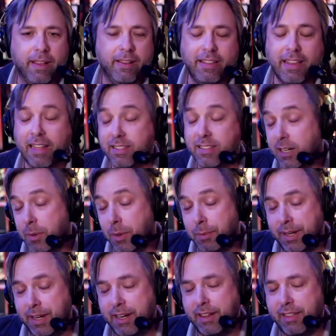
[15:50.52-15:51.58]
and that's kind of what we
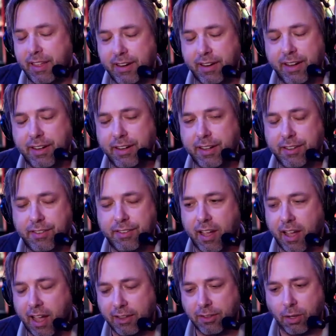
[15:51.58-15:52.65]
did at the end of InDisc.
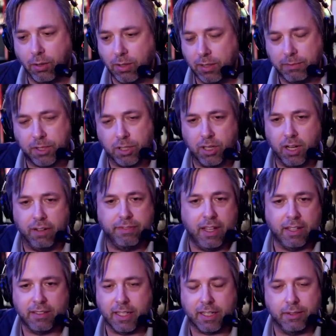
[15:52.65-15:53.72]
I, I told them turn off
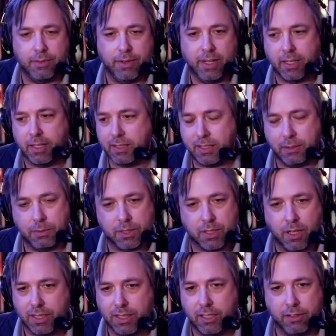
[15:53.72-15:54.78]
that second rig because it was
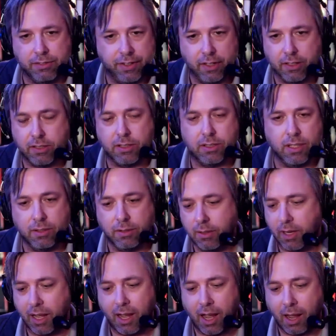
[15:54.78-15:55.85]
causing interference, and
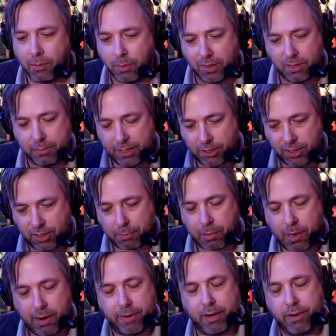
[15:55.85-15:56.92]
I, I, wanted to make sure that
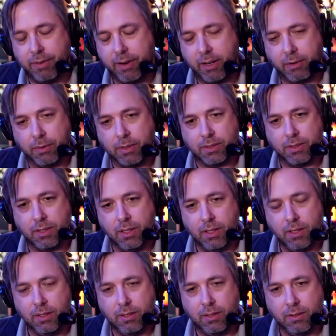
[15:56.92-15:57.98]
primary rig was
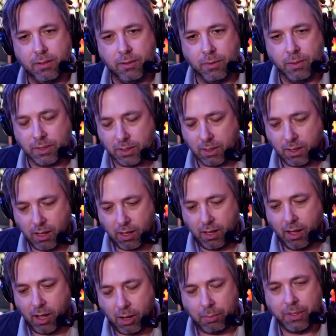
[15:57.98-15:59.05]
was
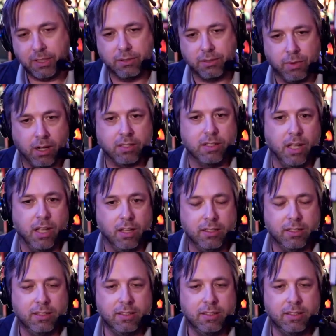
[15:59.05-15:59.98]
always rock solid.